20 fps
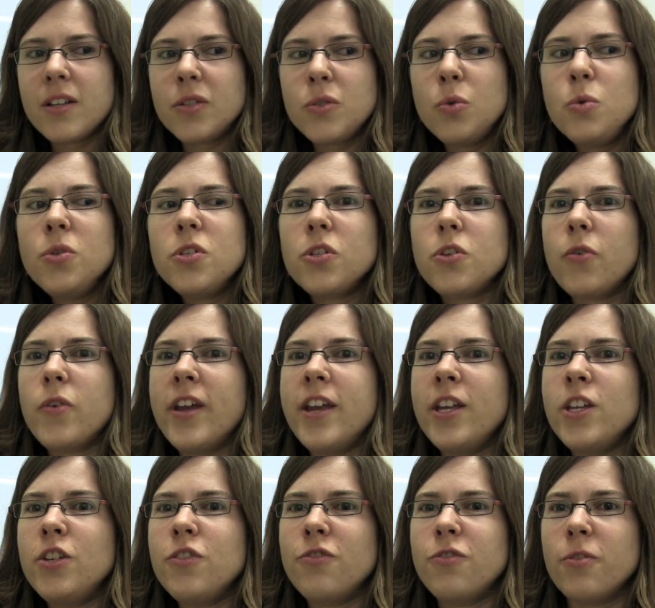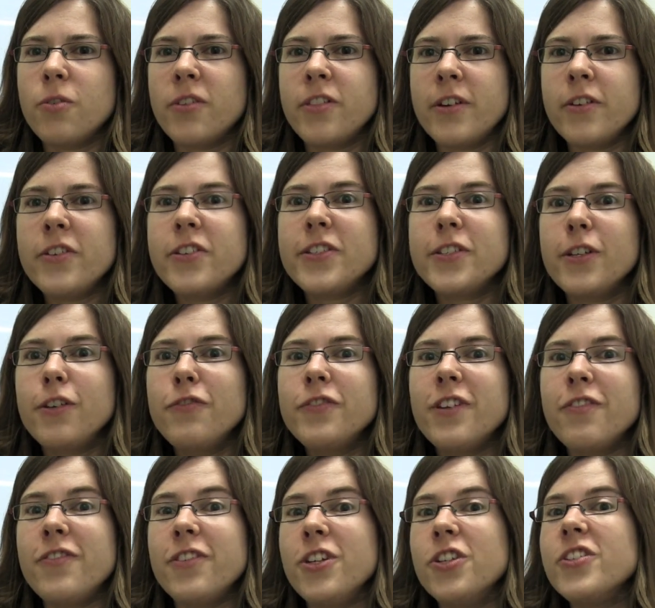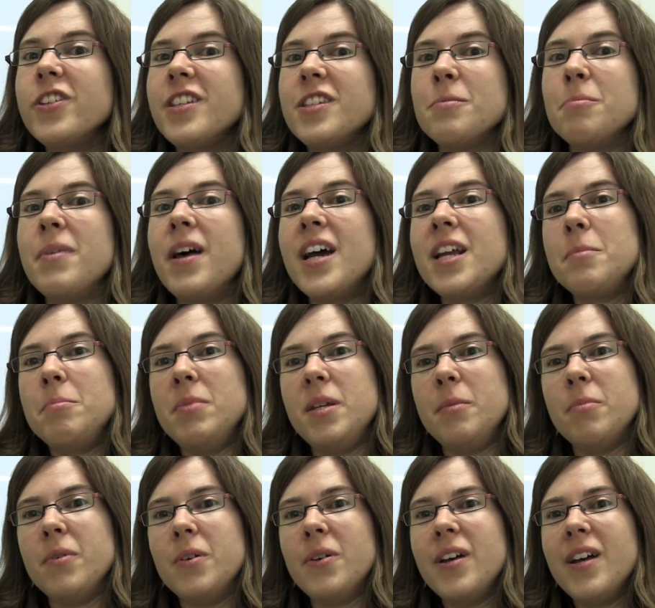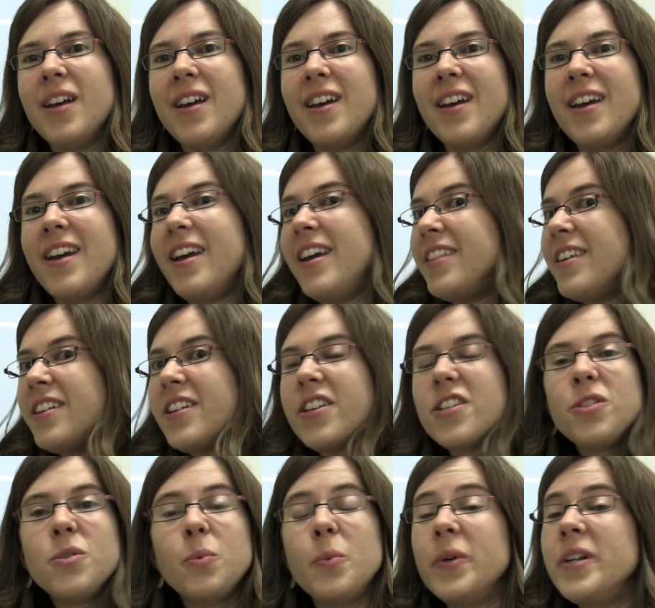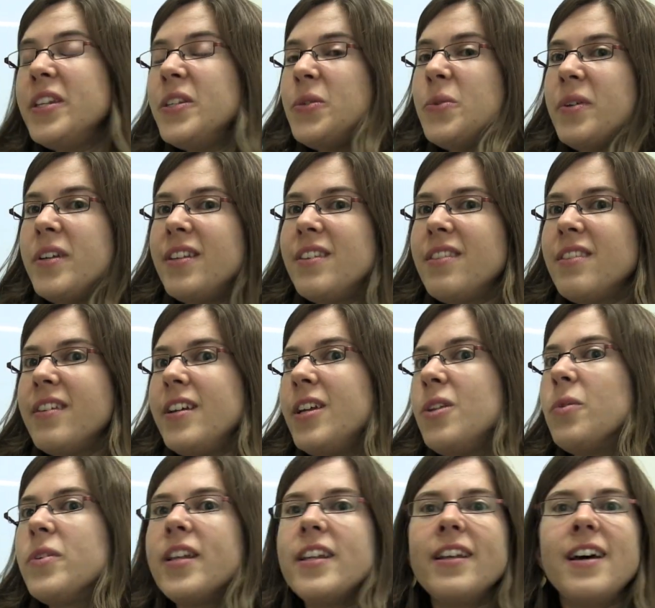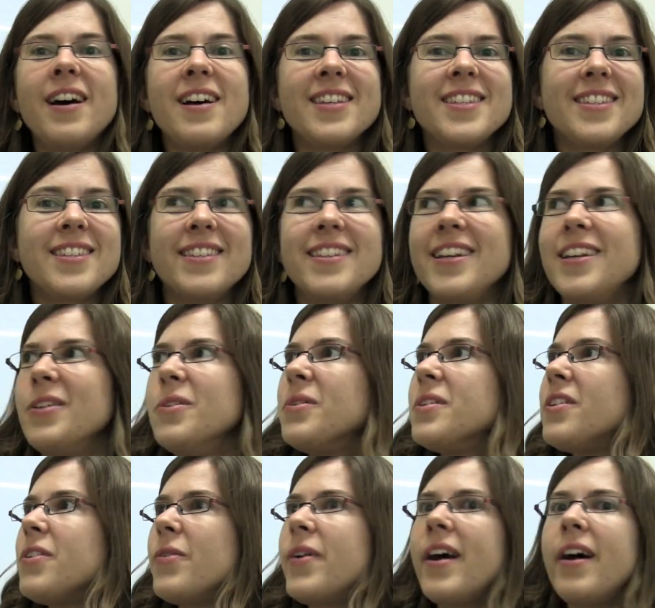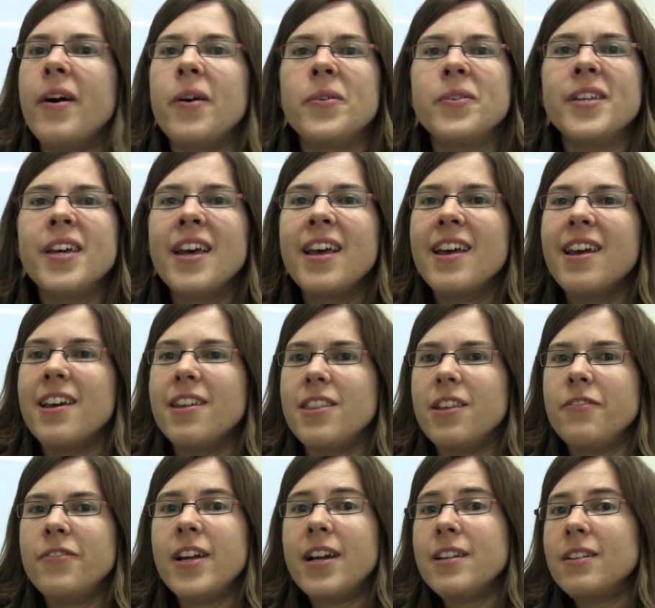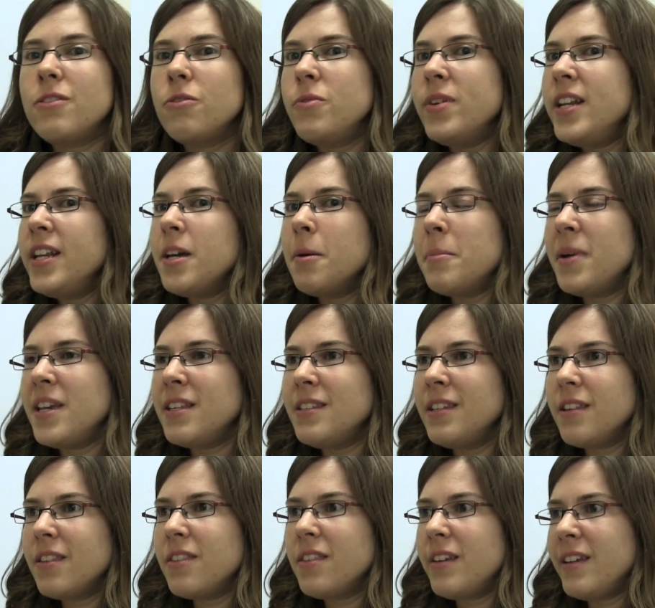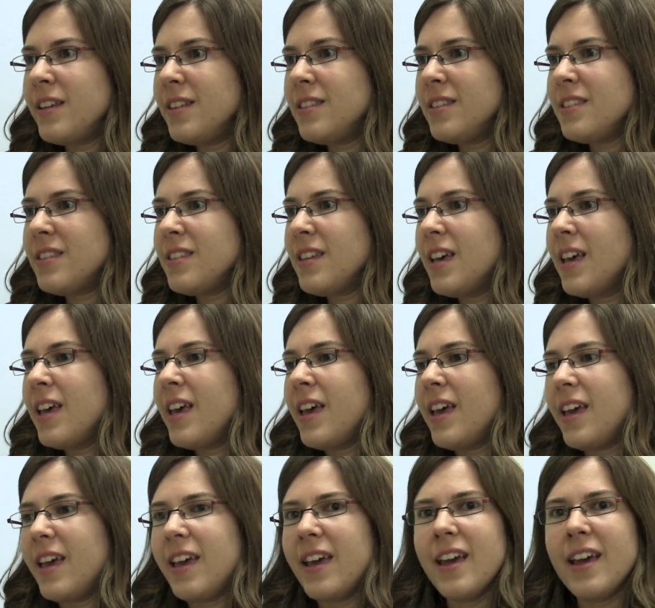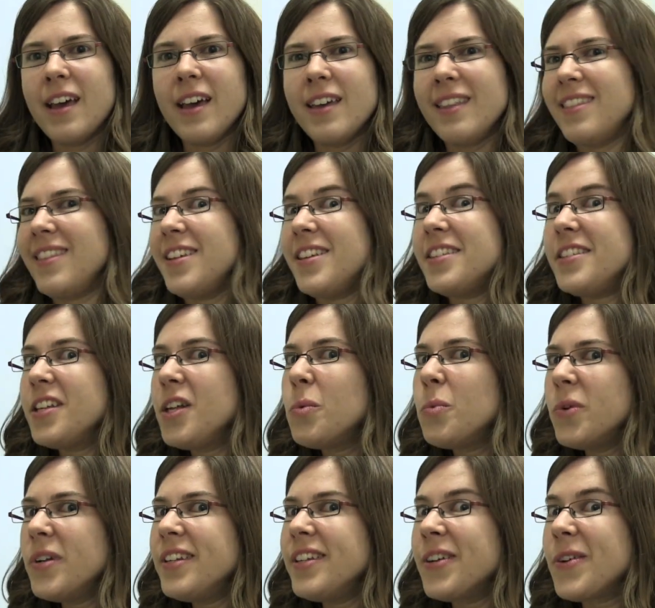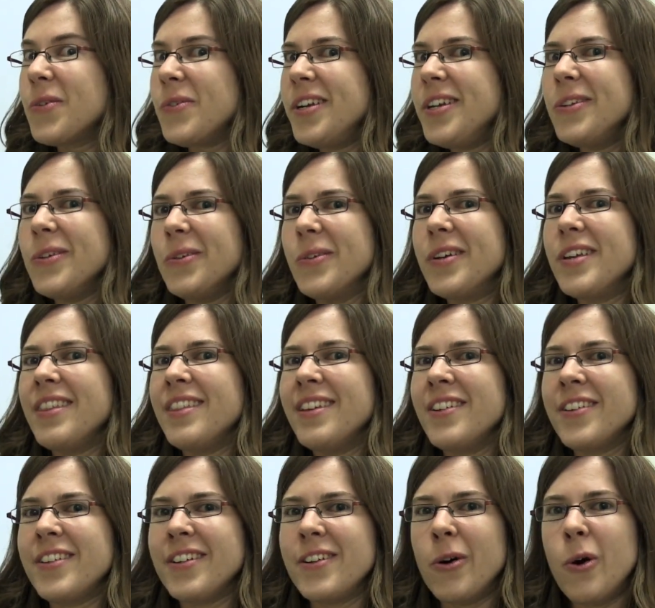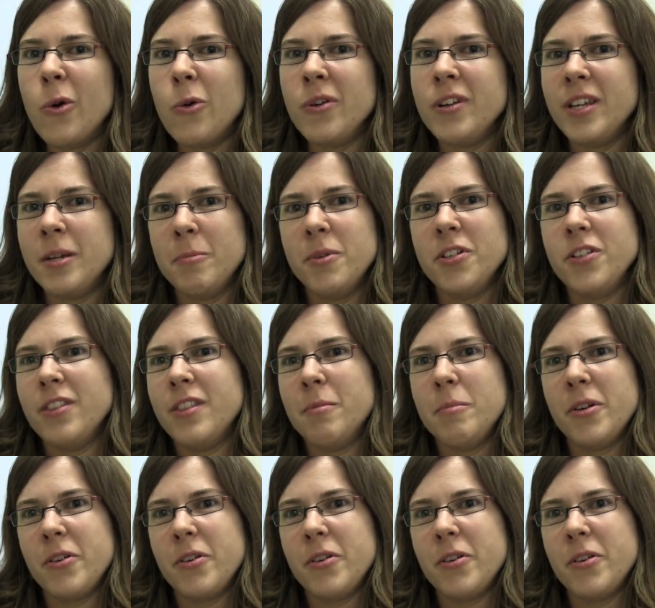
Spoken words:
too strange for their self-definition as blind people. And they just wouldn't do it. They looked at us, they looked around, they've done really amazing things, and they still wouldn't agree to look in their own image in the